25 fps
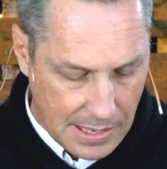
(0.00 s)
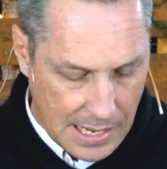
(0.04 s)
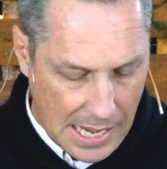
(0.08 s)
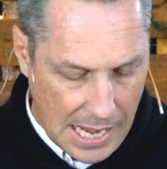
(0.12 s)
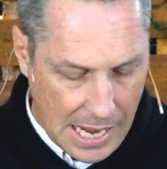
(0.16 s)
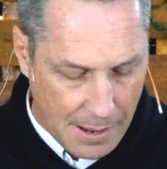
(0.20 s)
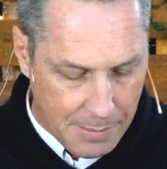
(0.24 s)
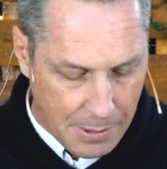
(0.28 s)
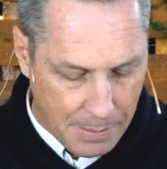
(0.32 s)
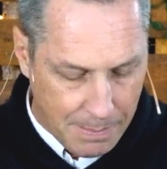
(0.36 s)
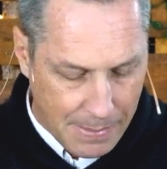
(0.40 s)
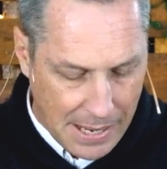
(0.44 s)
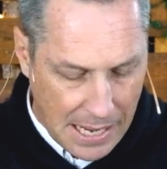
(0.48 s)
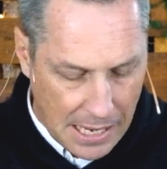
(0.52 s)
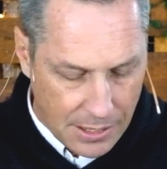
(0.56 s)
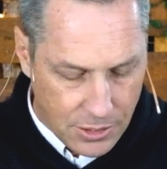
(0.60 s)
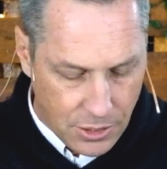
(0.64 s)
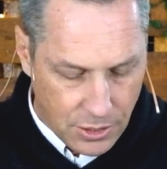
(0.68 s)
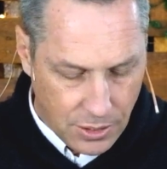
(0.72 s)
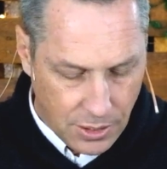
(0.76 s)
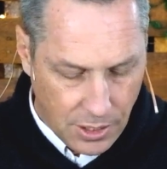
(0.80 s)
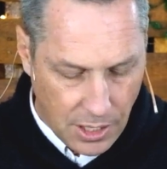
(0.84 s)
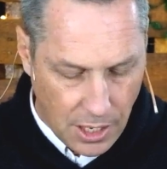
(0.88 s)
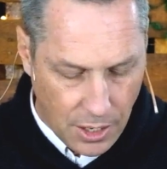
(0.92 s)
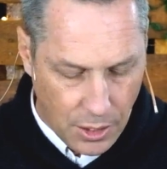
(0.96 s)
"I am about
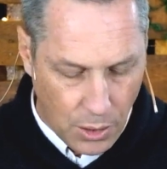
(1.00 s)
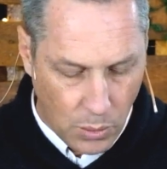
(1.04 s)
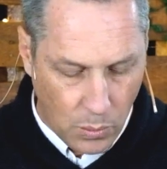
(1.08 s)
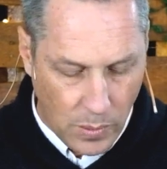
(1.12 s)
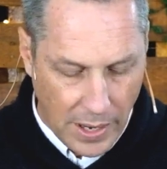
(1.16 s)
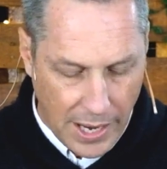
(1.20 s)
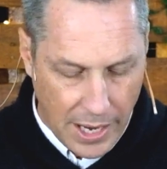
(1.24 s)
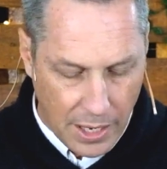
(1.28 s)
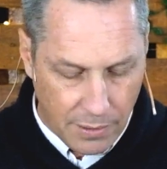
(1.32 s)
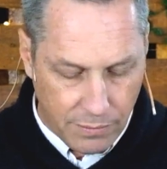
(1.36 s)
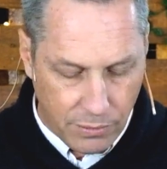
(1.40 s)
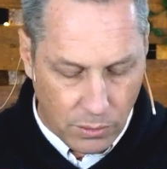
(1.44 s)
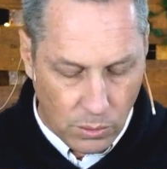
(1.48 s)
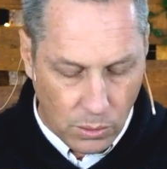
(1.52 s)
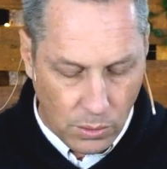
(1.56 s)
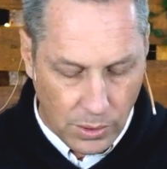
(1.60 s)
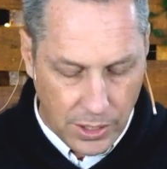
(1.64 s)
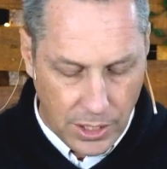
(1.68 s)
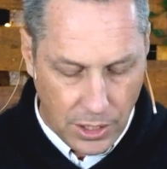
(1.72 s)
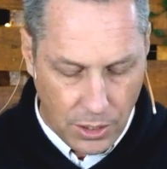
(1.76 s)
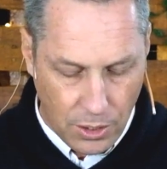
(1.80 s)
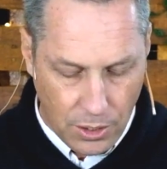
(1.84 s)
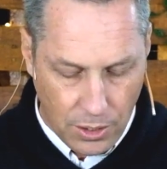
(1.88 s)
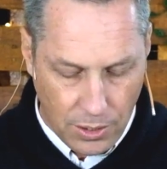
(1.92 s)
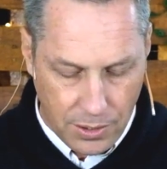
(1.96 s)
to go the way of all
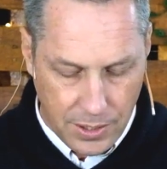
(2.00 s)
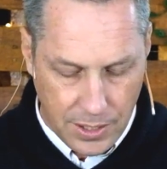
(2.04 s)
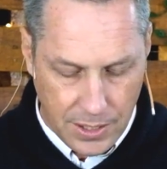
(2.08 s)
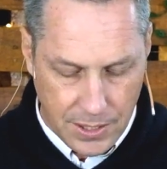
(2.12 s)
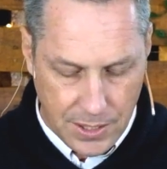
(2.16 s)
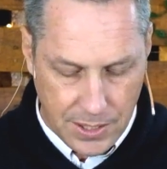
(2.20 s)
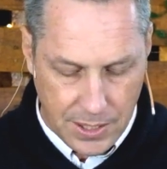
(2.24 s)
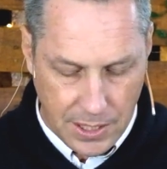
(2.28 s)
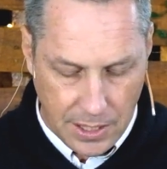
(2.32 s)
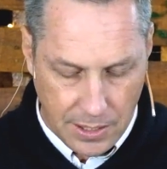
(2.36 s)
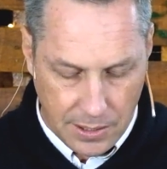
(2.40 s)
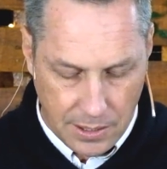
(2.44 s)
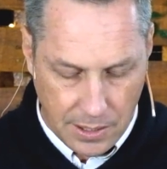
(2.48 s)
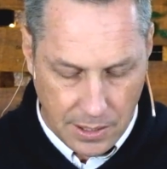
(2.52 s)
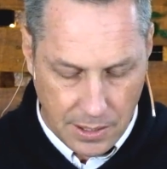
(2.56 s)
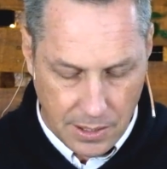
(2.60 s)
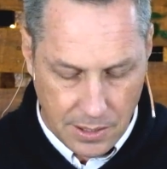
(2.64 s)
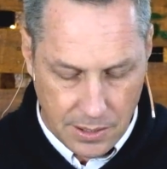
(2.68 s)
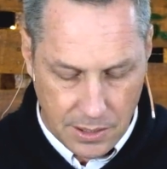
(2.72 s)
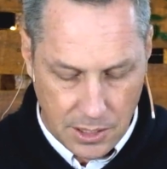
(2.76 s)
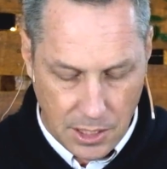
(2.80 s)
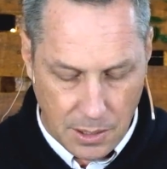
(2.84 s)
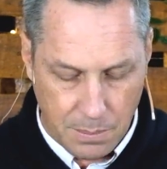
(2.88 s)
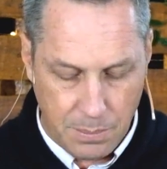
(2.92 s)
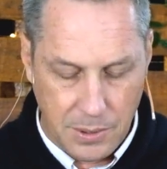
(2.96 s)
the earth," he said,
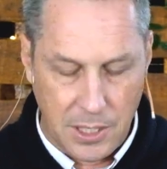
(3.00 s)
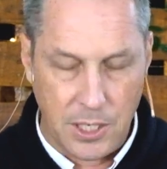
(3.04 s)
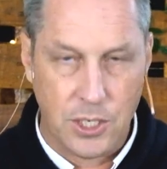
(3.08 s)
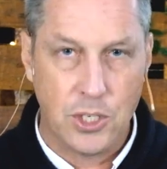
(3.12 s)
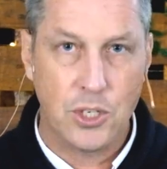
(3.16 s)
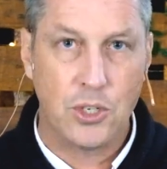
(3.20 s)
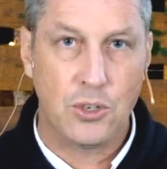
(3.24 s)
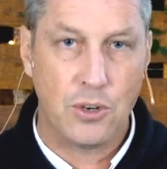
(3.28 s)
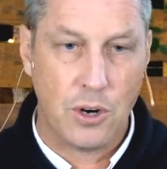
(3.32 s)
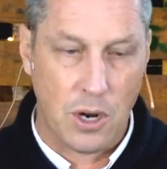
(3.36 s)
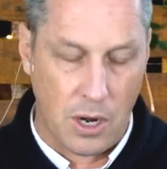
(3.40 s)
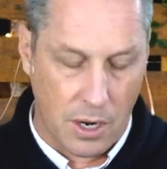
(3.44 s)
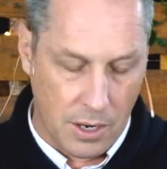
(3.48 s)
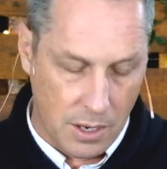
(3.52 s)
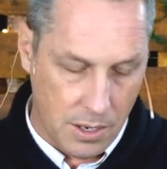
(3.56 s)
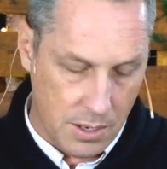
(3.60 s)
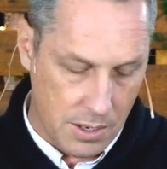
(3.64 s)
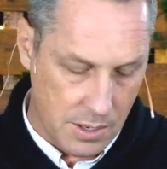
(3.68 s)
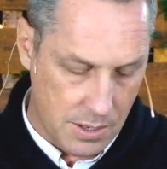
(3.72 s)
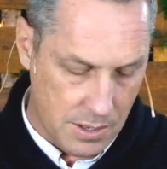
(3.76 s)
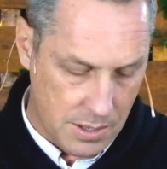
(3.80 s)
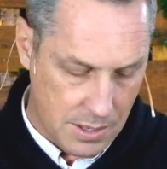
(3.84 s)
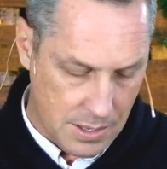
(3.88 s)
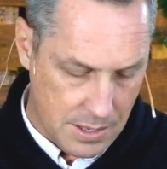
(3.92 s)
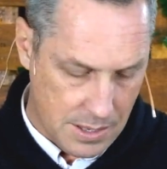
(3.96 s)
"so be strong.
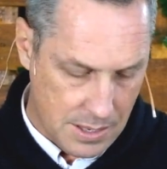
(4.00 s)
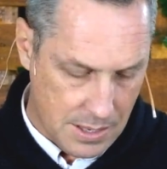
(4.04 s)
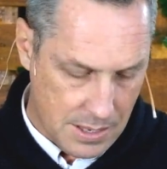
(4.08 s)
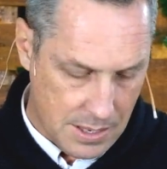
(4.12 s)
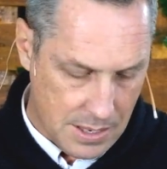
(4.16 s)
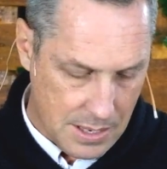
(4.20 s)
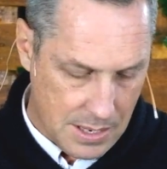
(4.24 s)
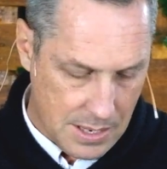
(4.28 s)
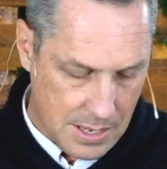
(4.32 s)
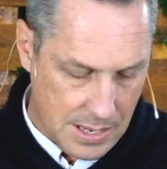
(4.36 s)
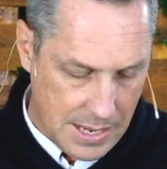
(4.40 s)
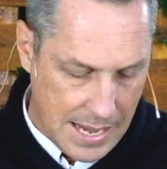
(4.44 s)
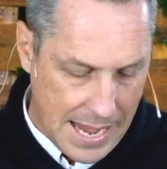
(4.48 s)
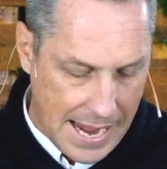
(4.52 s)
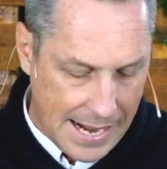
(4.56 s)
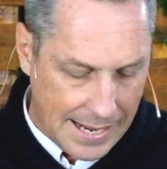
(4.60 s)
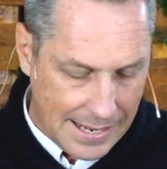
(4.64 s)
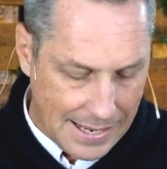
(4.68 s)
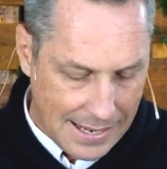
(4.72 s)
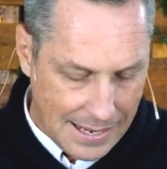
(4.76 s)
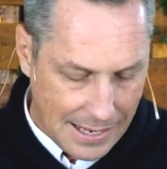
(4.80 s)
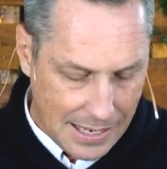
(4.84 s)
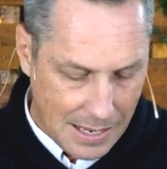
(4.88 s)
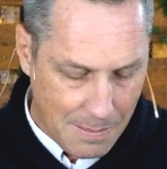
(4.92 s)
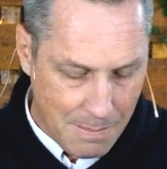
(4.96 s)

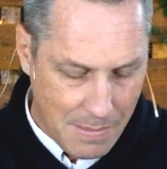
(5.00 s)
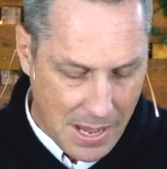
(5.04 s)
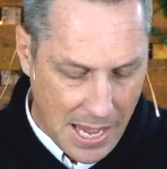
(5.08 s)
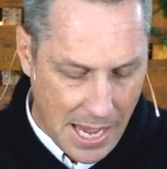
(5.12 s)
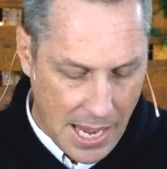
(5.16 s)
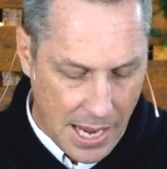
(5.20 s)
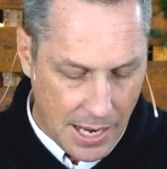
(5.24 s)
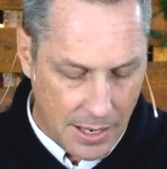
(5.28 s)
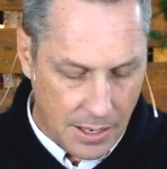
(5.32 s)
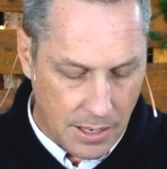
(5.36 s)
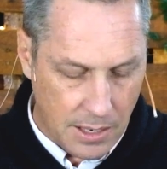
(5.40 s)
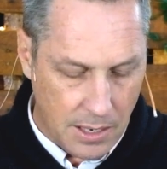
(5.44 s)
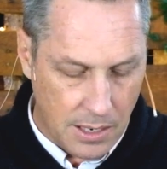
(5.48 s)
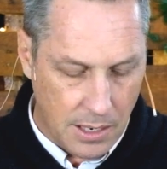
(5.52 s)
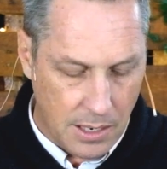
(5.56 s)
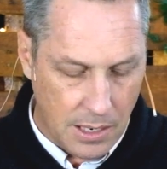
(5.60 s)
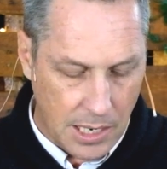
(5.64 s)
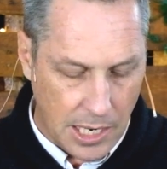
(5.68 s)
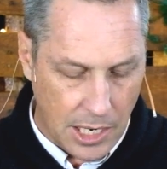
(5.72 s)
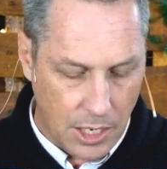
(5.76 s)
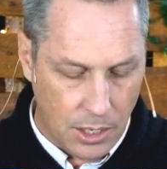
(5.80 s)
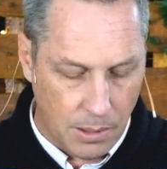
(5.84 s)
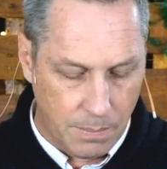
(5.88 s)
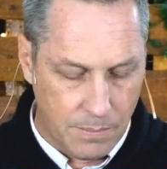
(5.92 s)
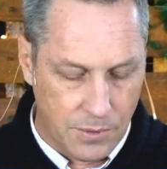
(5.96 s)
Act like a man
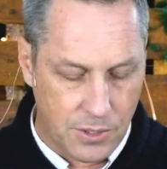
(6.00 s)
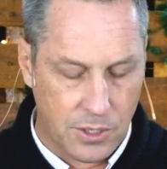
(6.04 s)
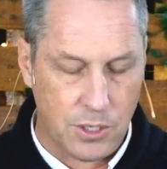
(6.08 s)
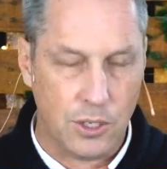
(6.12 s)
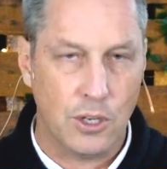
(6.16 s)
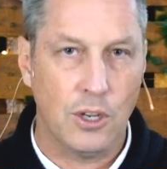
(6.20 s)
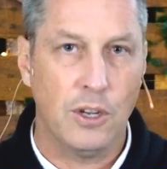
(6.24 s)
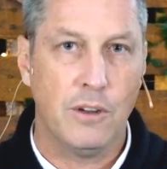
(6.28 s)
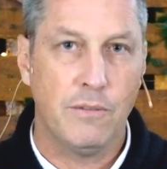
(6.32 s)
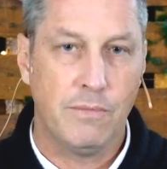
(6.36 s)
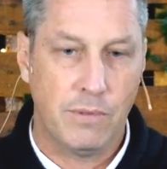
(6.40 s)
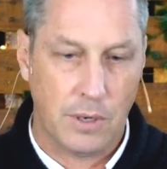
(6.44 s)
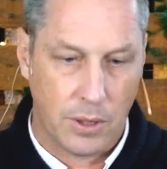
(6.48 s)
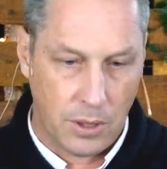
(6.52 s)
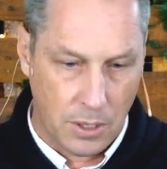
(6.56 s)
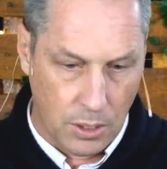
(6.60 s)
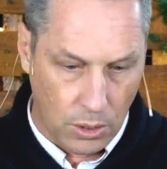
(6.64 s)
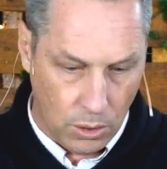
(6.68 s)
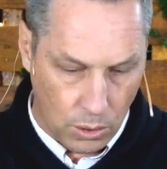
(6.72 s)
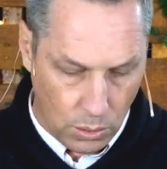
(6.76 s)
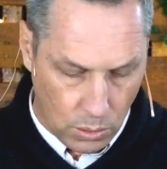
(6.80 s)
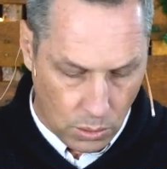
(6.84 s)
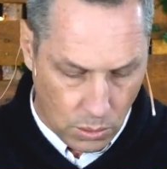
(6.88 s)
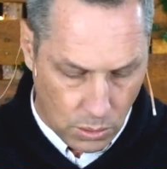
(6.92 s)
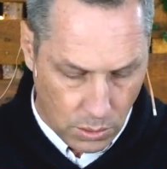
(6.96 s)
and observe what the
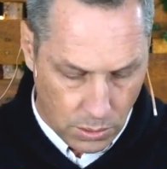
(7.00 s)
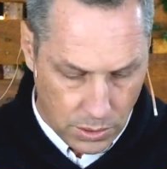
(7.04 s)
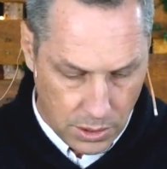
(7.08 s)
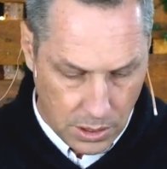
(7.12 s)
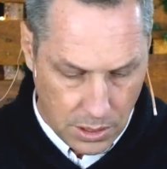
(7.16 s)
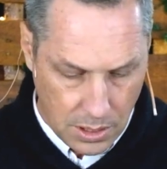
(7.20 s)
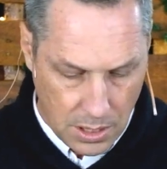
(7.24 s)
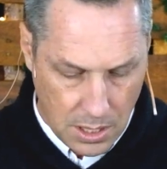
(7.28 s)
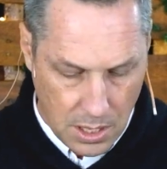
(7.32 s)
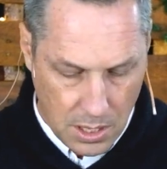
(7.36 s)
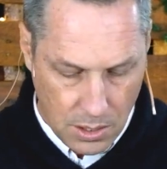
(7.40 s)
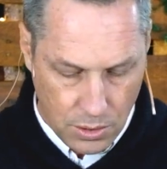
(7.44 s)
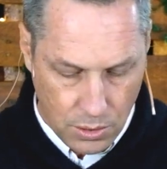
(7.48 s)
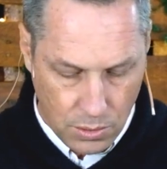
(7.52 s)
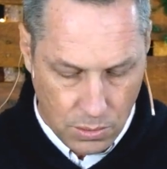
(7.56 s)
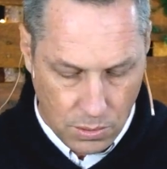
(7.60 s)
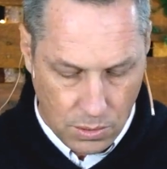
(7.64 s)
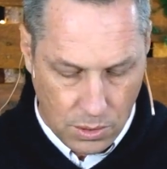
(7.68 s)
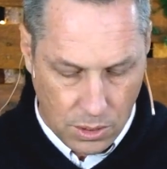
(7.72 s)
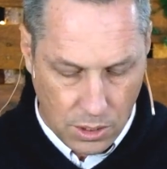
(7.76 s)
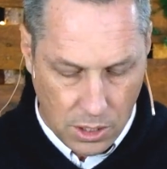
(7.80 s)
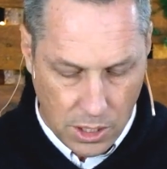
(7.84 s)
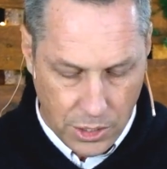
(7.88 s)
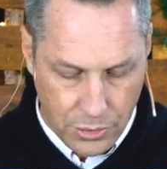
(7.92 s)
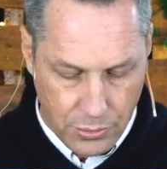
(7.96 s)
Lord
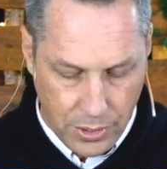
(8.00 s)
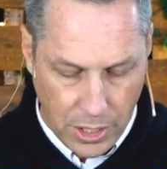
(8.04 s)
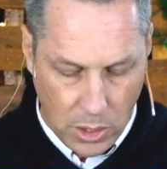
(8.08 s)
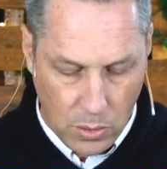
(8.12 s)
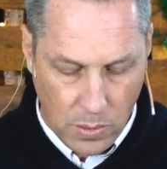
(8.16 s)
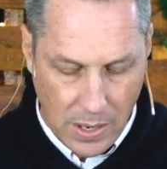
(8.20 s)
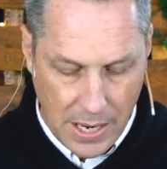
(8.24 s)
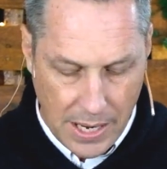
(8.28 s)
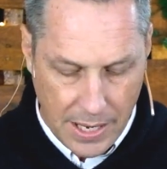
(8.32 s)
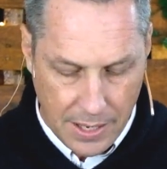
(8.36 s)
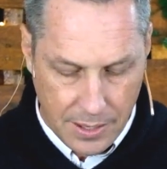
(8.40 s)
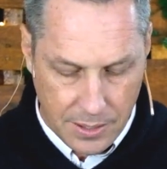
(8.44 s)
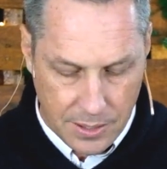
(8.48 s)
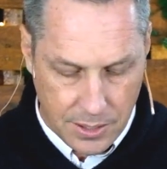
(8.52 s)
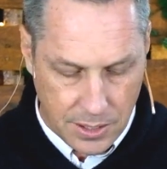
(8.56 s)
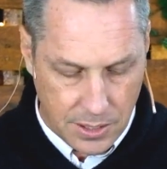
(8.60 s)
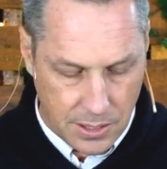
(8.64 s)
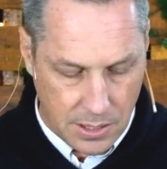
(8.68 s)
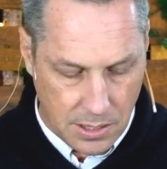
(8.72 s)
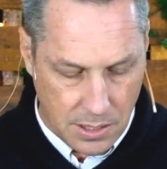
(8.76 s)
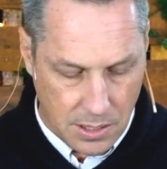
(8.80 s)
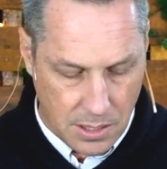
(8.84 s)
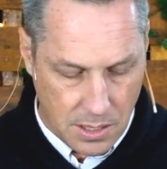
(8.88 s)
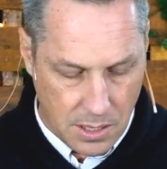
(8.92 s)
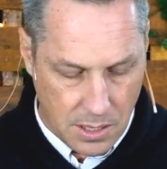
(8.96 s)
your God requires.